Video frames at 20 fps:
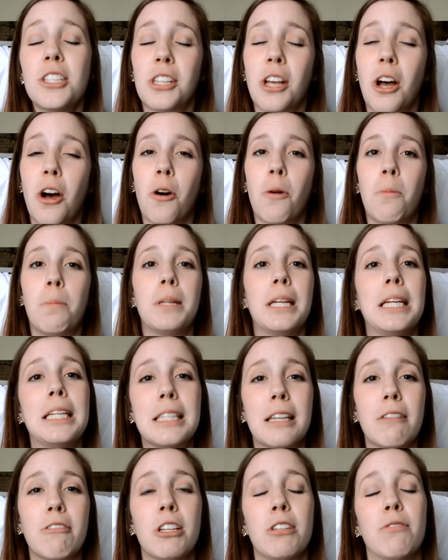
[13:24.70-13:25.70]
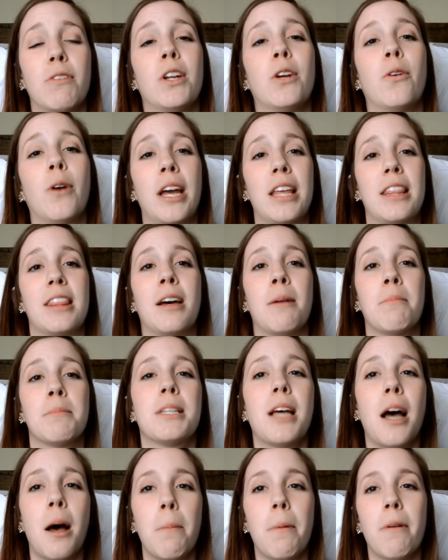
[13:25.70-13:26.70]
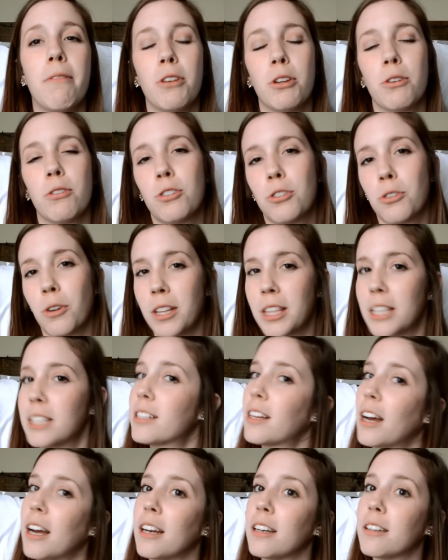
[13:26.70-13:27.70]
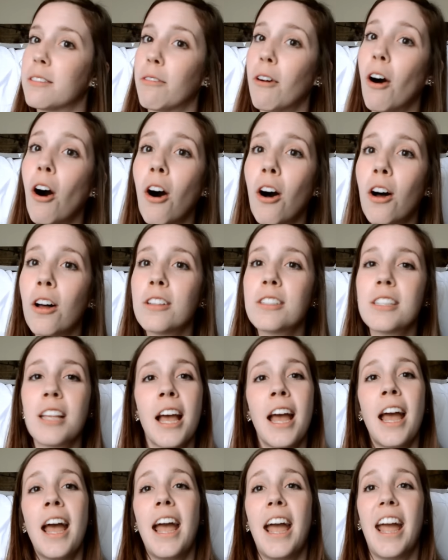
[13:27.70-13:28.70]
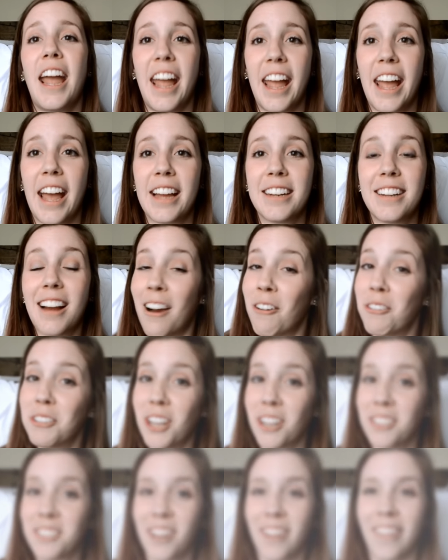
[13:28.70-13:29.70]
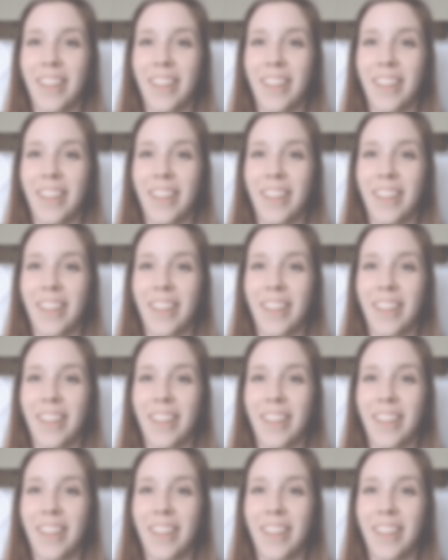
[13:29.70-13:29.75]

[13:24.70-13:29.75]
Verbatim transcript: So please give this video a thumbs up if you enjoyed these kinds of hauls. And I will talk to